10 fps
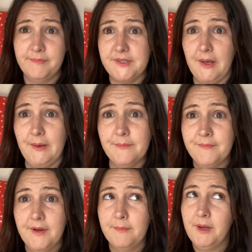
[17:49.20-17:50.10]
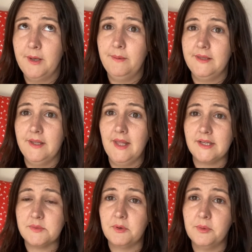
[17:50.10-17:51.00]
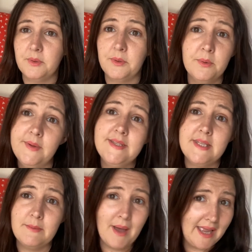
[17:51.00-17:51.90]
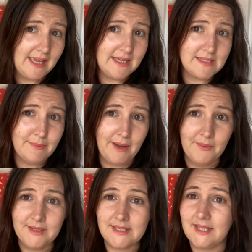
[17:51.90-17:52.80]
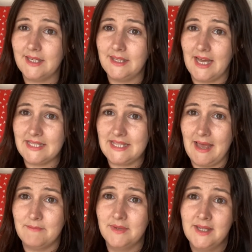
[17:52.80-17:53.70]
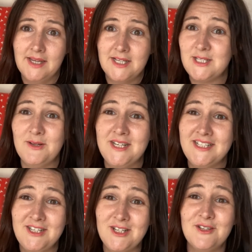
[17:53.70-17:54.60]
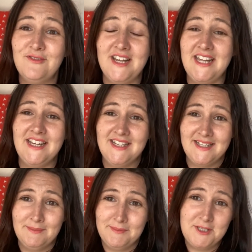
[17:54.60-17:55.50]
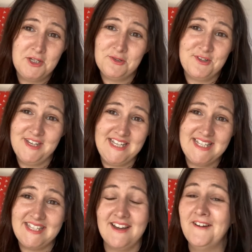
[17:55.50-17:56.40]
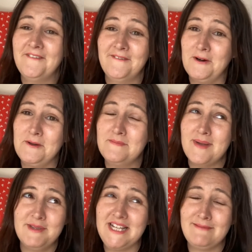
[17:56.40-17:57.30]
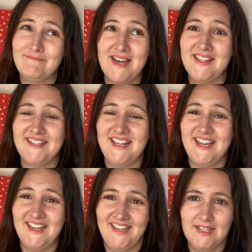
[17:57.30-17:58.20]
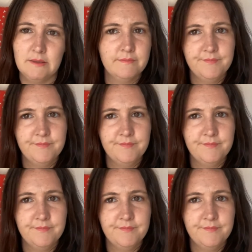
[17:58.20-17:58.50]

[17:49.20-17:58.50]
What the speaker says: So I'm hoping that that's what all the noise and the banging's about, is that that's them doing dutifully children-y stuff on mummy's birthday.